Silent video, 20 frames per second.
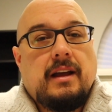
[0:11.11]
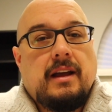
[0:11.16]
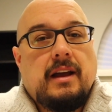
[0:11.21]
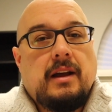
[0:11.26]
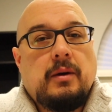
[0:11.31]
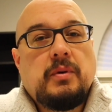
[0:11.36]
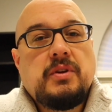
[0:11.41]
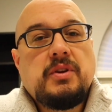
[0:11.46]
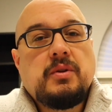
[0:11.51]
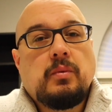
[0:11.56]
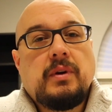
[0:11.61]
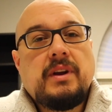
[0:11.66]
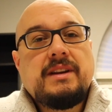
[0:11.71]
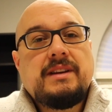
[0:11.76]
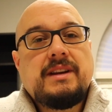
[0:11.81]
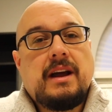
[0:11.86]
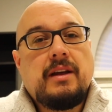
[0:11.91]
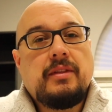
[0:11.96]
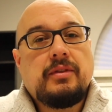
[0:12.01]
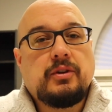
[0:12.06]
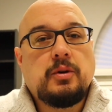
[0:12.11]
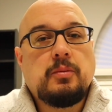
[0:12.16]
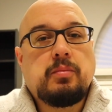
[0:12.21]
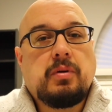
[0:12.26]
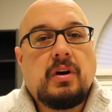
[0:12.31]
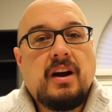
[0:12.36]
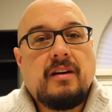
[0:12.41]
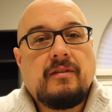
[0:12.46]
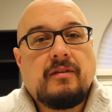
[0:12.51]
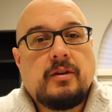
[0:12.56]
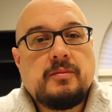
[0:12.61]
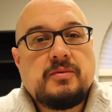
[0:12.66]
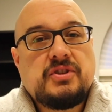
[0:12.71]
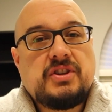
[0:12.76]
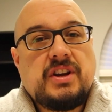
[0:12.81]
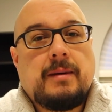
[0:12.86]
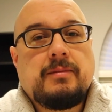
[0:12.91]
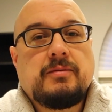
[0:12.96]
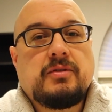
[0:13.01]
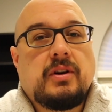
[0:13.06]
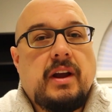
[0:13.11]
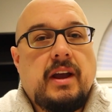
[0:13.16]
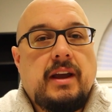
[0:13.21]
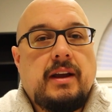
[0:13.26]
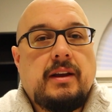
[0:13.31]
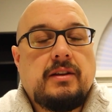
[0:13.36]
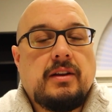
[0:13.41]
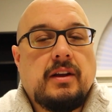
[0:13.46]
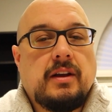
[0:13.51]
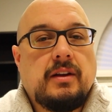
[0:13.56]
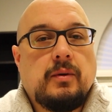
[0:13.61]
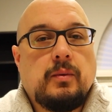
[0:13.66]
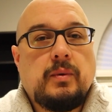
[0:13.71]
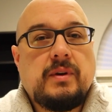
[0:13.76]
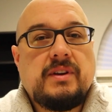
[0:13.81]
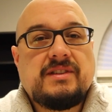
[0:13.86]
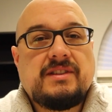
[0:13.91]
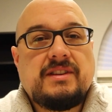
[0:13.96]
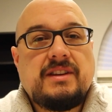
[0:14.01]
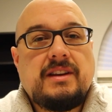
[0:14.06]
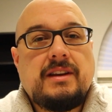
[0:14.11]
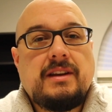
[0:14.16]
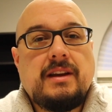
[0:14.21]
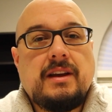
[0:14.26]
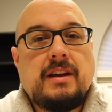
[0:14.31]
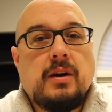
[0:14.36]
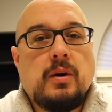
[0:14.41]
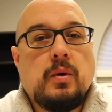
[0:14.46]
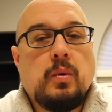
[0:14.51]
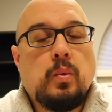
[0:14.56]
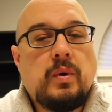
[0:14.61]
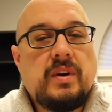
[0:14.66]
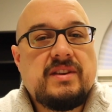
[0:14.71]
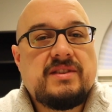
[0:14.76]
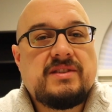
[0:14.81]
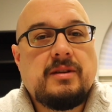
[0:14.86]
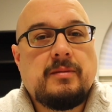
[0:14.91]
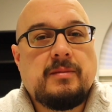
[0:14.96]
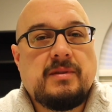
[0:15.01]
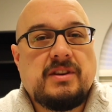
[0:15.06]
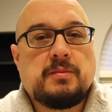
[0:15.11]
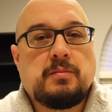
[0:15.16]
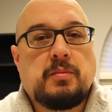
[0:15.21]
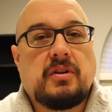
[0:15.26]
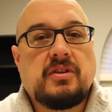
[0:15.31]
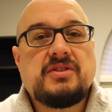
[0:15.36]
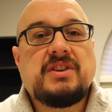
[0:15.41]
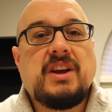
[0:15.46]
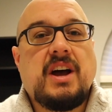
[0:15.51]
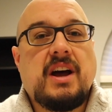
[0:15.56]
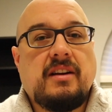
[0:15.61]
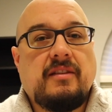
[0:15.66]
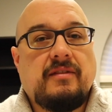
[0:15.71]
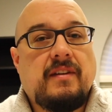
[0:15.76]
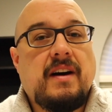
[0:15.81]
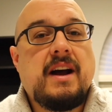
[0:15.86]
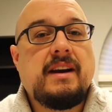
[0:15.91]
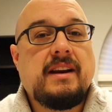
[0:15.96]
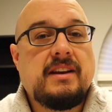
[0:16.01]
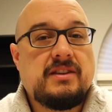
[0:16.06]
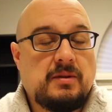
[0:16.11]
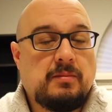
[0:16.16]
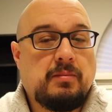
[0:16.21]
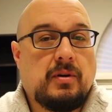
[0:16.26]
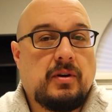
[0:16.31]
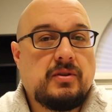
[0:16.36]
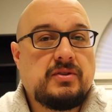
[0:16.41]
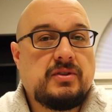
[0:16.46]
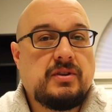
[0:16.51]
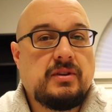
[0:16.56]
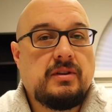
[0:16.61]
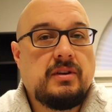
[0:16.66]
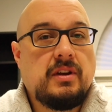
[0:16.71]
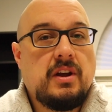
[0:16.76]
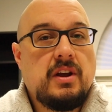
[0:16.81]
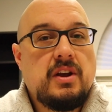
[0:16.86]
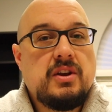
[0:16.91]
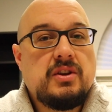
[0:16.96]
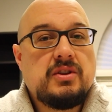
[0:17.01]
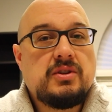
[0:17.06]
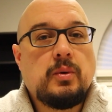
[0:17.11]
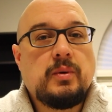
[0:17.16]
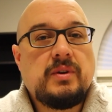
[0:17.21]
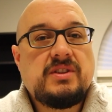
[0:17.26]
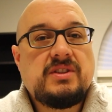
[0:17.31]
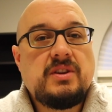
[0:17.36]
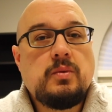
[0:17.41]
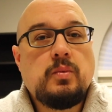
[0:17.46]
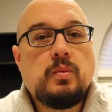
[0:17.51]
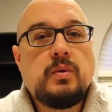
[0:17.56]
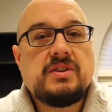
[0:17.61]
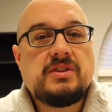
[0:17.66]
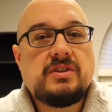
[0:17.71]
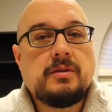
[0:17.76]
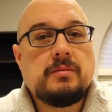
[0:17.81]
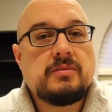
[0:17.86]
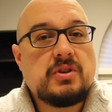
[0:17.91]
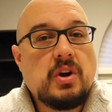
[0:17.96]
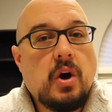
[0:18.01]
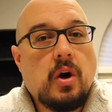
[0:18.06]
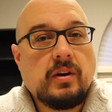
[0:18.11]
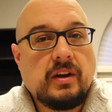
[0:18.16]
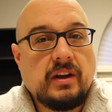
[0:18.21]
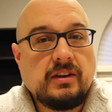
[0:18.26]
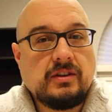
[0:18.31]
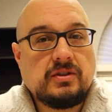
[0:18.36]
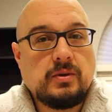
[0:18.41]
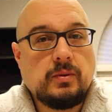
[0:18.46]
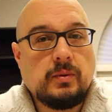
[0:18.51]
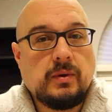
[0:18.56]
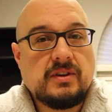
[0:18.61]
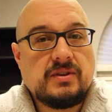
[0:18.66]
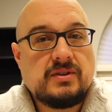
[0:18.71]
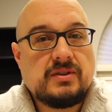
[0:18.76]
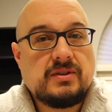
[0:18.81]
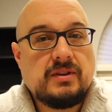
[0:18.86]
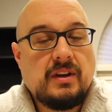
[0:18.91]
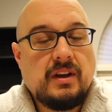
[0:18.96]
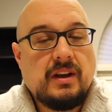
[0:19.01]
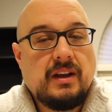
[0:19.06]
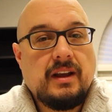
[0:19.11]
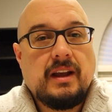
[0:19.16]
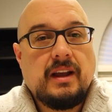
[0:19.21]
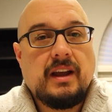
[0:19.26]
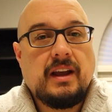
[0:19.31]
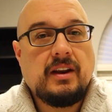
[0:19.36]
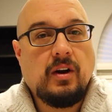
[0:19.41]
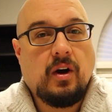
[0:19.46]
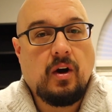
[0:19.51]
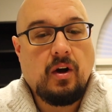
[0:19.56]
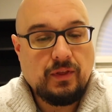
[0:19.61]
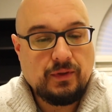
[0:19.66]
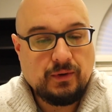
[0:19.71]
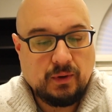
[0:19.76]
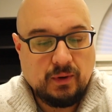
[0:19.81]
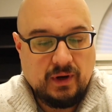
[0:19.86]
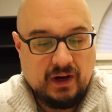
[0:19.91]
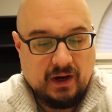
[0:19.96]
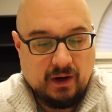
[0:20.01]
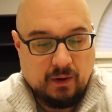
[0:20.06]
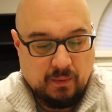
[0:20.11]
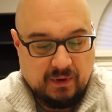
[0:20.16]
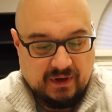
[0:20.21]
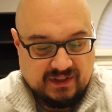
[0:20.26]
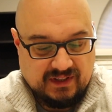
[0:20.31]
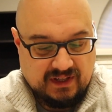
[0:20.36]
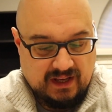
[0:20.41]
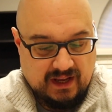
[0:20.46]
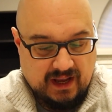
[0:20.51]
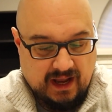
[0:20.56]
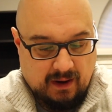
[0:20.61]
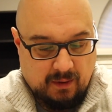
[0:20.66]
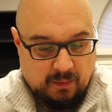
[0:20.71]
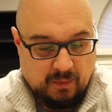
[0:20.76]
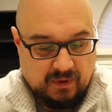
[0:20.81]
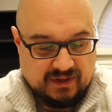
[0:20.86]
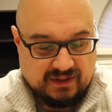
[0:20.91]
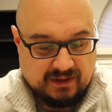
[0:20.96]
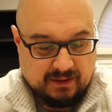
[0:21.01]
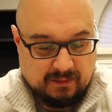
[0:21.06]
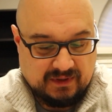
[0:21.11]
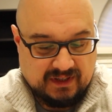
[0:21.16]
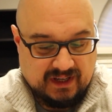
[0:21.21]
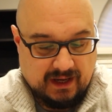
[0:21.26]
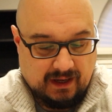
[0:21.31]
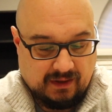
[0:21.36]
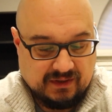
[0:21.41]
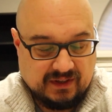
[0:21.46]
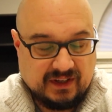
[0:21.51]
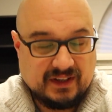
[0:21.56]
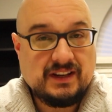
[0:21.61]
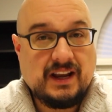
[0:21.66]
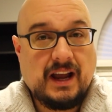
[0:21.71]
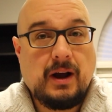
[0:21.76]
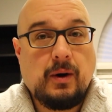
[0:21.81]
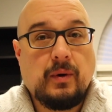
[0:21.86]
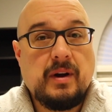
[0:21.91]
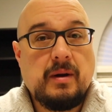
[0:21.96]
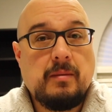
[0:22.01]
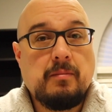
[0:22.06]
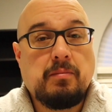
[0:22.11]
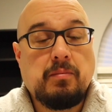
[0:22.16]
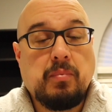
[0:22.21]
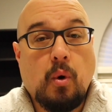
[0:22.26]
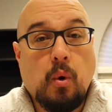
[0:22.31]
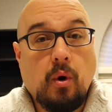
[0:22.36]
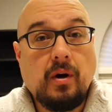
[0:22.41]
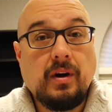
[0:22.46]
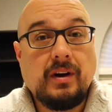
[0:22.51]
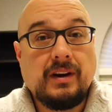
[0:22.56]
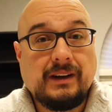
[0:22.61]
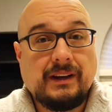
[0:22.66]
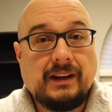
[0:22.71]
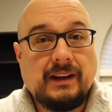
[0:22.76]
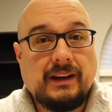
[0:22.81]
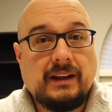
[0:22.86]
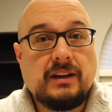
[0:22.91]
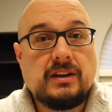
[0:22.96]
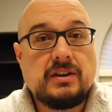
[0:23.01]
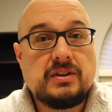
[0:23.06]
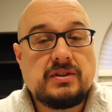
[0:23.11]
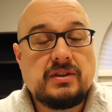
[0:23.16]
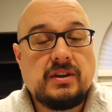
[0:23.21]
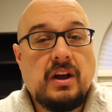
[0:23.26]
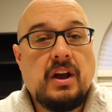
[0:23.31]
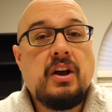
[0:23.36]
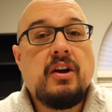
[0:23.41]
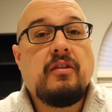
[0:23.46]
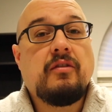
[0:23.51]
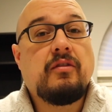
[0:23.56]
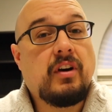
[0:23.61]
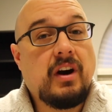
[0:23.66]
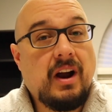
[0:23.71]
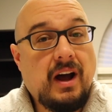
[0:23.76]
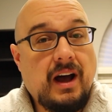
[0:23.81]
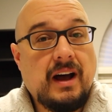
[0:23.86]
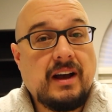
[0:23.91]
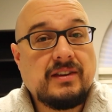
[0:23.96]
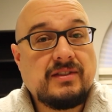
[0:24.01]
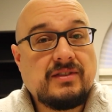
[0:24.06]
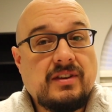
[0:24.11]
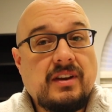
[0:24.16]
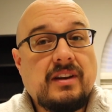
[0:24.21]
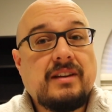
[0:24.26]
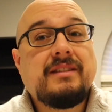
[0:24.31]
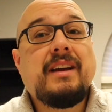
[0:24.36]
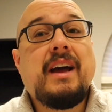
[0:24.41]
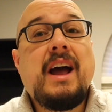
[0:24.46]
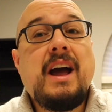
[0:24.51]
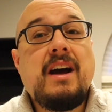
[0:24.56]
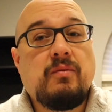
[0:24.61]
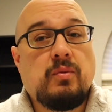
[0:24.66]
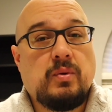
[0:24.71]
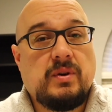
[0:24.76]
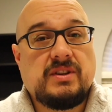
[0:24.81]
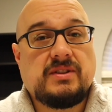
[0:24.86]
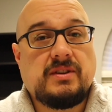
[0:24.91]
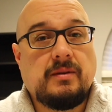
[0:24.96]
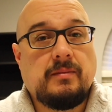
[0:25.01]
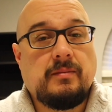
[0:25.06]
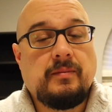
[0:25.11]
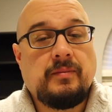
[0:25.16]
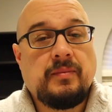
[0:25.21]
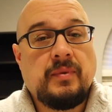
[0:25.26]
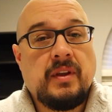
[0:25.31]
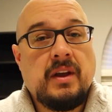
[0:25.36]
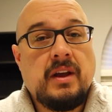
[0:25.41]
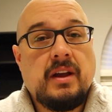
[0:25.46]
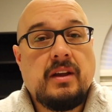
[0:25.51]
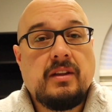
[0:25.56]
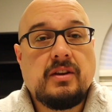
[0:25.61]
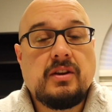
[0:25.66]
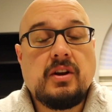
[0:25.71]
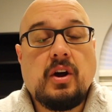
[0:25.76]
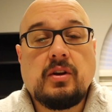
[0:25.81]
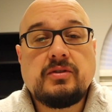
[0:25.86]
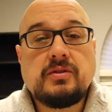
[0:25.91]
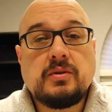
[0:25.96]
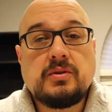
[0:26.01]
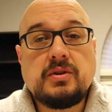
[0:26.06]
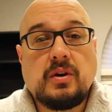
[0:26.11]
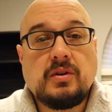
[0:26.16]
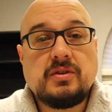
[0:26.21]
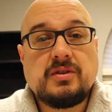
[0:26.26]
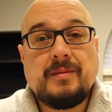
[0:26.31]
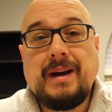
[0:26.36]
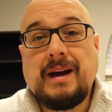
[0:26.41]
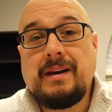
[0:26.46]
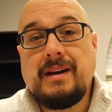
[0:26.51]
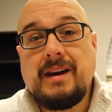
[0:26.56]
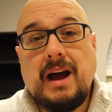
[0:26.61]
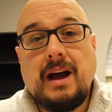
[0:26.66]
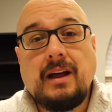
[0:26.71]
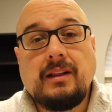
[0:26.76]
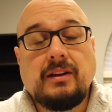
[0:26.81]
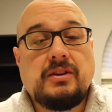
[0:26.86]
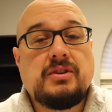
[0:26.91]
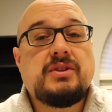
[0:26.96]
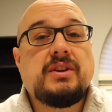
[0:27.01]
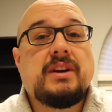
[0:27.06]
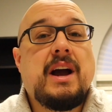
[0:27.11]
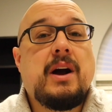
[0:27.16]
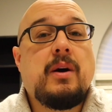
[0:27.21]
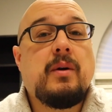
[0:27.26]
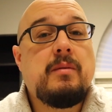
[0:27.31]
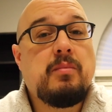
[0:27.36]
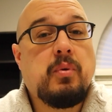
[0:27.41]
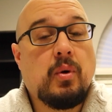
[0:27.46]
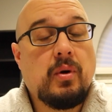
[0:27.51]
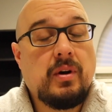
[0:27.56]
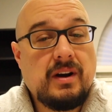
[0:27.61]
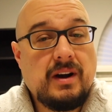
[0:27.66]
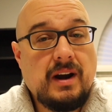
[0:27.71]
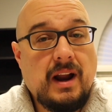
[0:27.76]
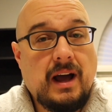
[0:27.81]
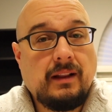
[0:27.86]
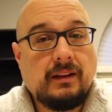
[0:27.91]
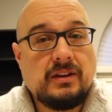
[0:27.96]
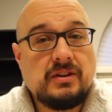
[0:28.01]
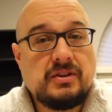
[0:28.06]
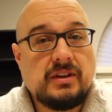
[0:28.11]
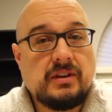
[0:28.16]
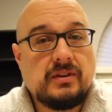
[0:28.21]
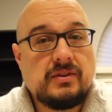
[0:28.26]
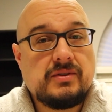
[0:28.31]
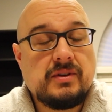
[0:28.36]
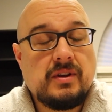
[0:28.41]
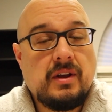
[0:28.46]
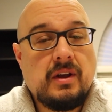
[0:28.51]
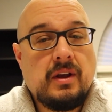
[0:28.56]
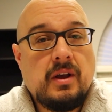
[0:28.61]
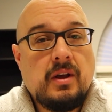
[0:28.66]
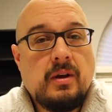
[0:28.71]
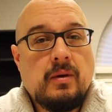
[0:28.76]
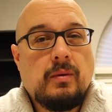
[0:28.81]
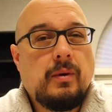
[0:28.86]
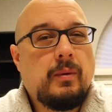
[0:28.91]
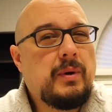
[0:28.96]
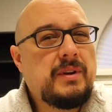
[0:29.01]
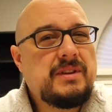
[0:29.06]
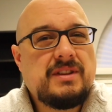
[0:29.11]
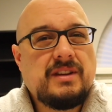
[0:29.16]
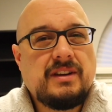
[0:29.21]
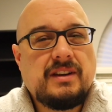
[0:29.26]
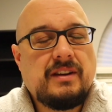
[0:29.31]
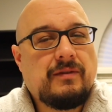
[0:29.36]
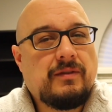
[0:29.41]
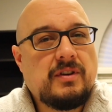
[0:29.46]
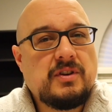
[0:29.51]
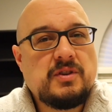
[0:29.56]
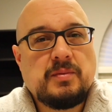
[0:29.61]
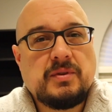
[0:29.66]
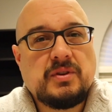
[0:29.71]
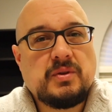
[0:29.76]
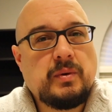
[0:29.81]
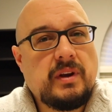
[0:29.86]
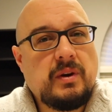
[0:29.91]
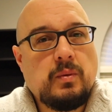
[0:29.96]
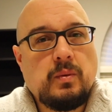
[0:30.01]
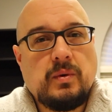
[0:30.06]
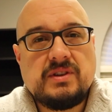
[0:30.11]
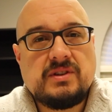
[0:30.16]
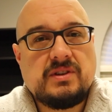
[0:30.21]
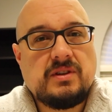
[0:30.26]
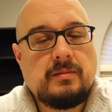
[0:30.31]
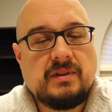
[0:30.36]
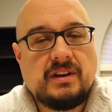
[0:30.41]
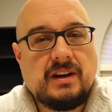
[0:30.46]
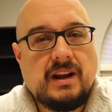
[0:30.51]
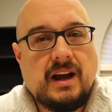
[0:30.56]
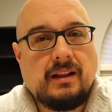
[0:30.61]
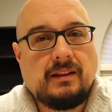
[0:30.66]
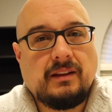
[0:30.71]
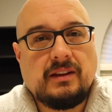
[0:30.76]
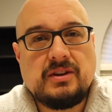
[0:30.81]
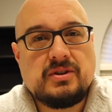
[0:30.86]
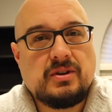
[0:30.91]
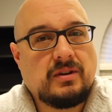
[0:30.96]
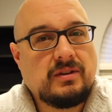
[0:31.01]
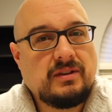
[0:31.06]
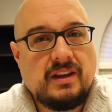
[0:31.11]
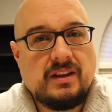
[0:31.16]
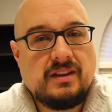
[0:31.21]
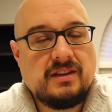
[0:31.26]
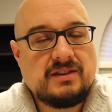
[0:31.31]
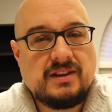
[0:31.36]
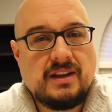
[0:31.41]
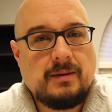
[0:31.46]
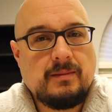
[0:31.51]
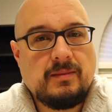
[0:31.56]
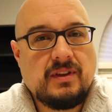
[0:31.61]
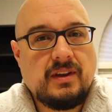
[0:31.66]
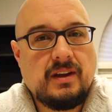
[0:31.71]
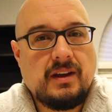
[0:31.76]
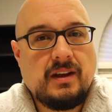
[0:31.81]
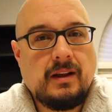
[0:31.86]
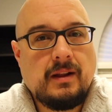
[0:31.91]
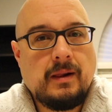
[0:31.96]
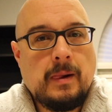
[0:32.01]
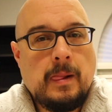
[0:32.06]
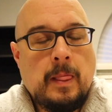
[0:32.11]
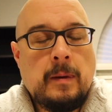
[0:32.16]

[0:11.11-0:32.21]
And when you read down through Proverbs chapter 8, we see wisdom as personified as a person. So we see wisdom talking to us. And all through here, we see how wisdom tells us how important it is for us to have wisdom. It also talks about knowledge and how important knowledge is. Well, what's the difference between wisdom and knowledge? Aren't they the same thing?